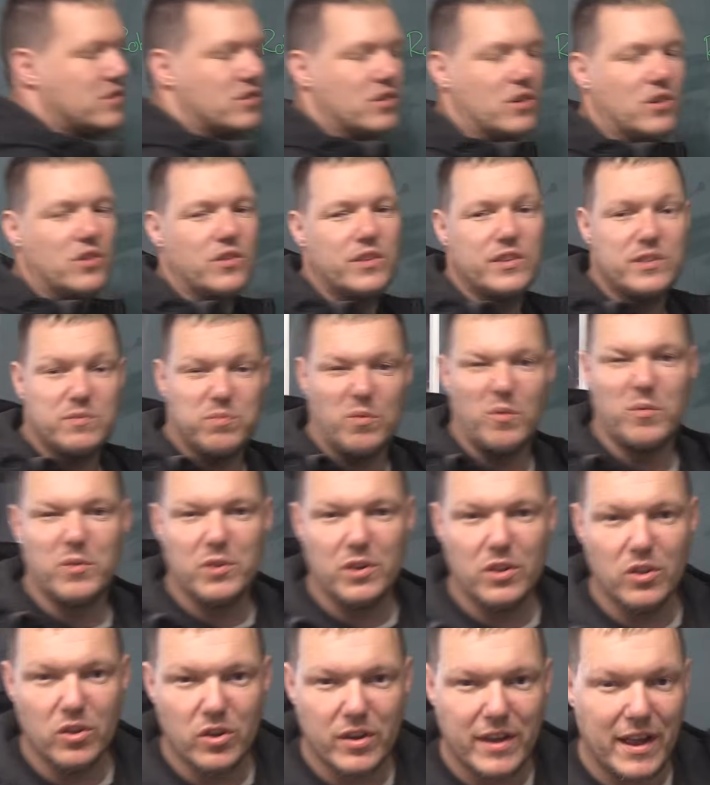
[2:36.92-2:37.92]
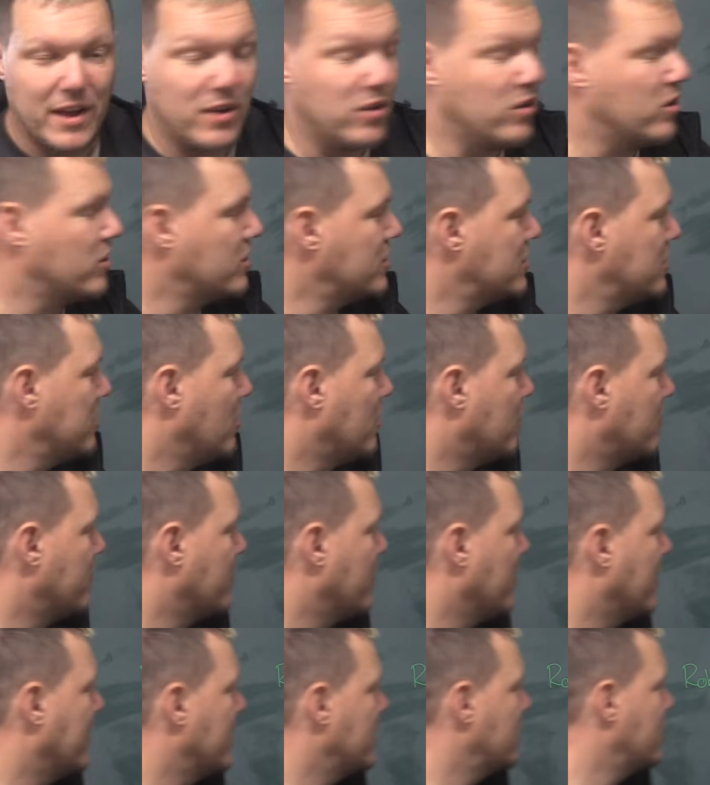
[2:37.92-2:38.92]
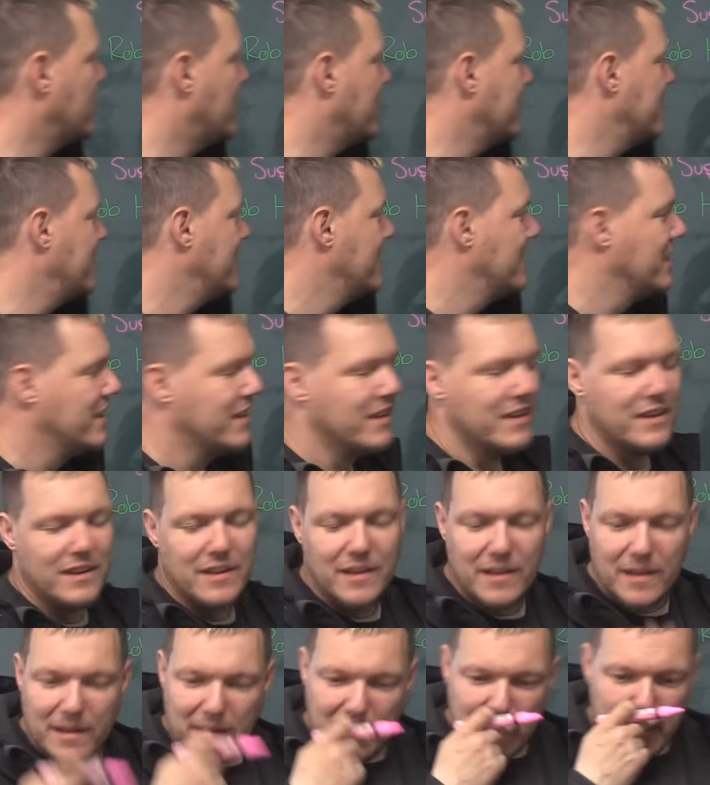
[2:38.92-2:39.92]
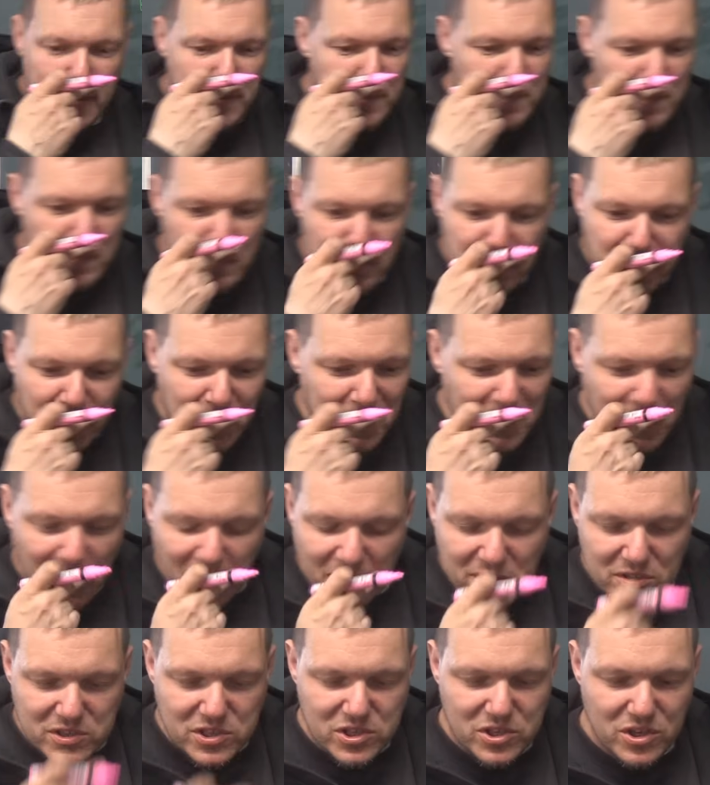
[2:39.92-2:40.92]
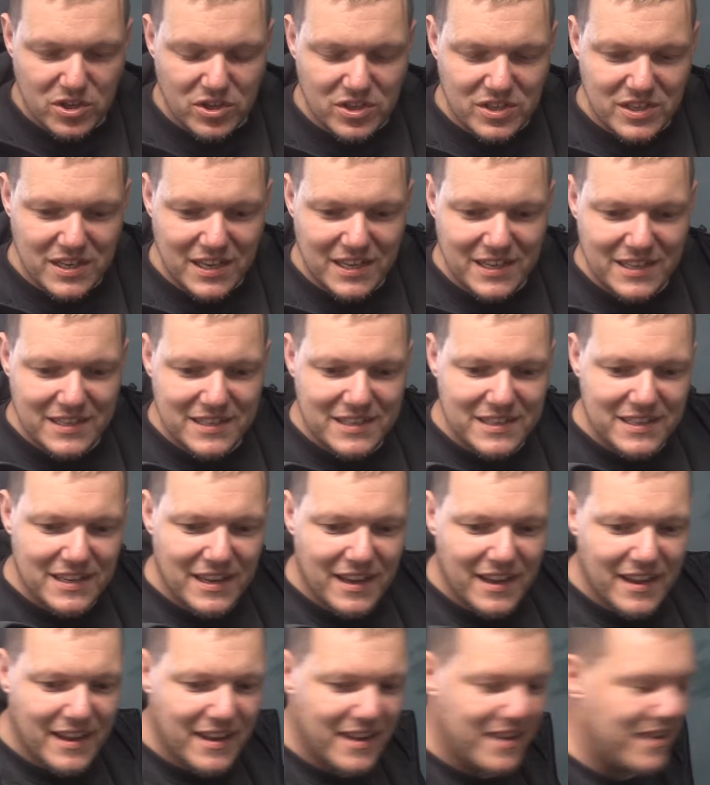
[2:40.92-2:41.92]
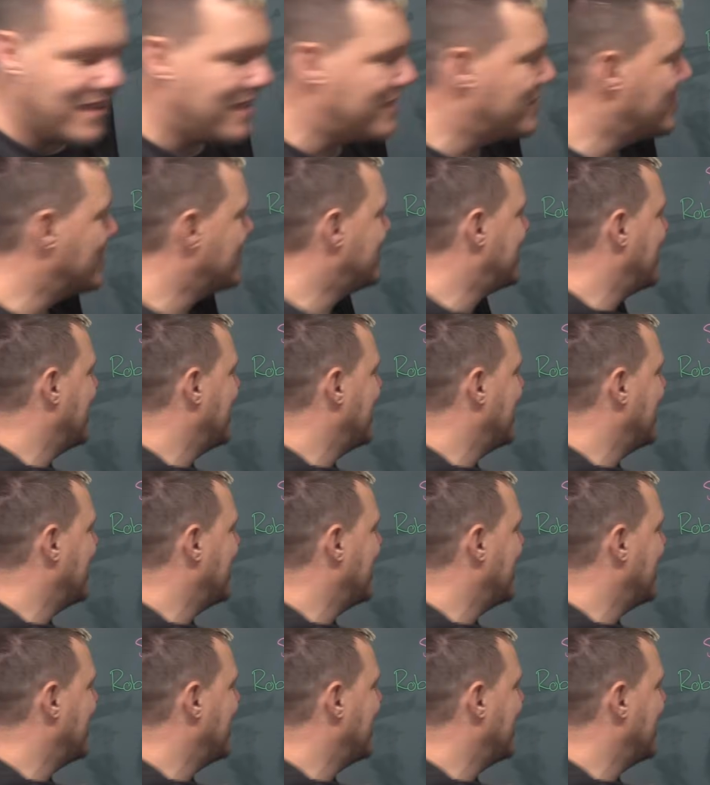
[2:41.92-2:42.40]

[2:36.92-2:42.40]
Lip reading: So this is what we're going to look at, Hooke's Law and all that shite. But he also did the